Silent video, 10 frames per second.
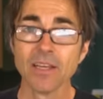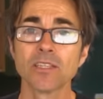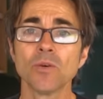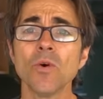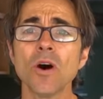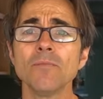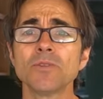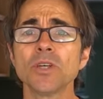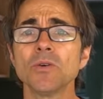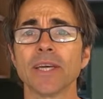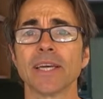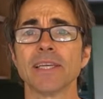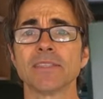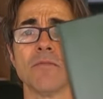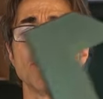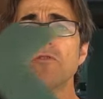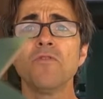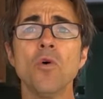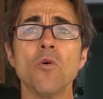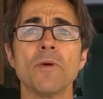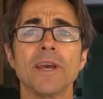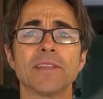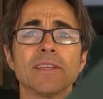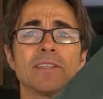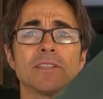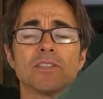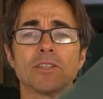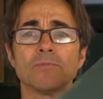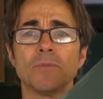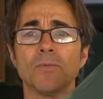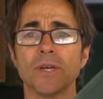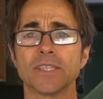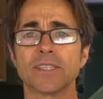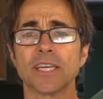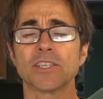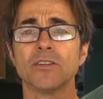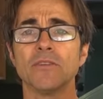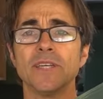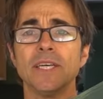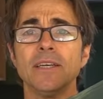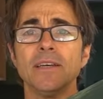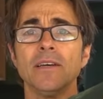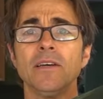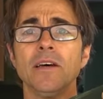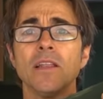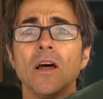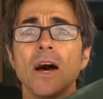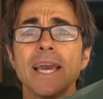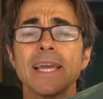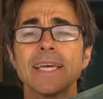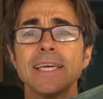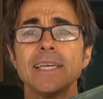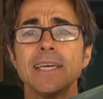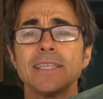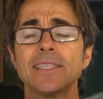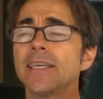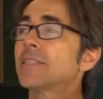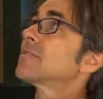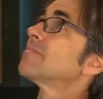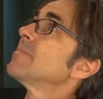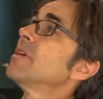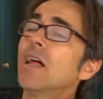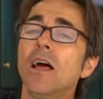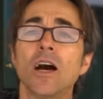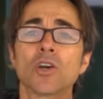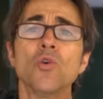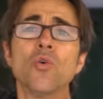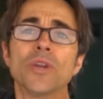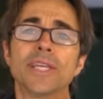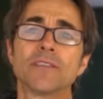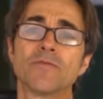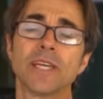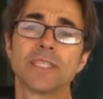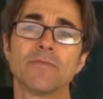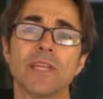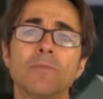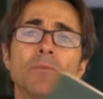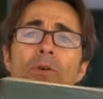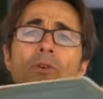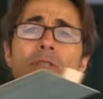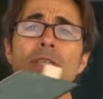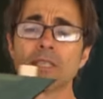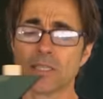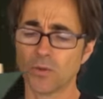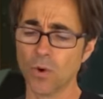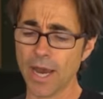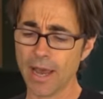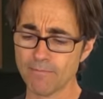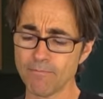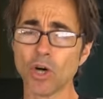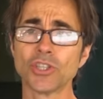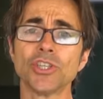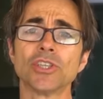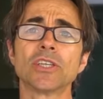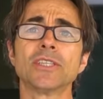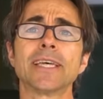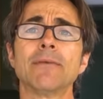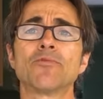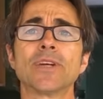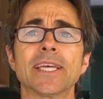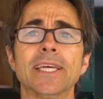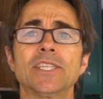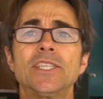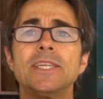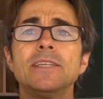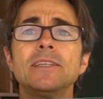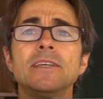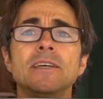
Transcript: so what I'm doing is I'm forming, this is just one section of it, like it's a cornice effectively, but because this is quite a modern contemporary kitchen,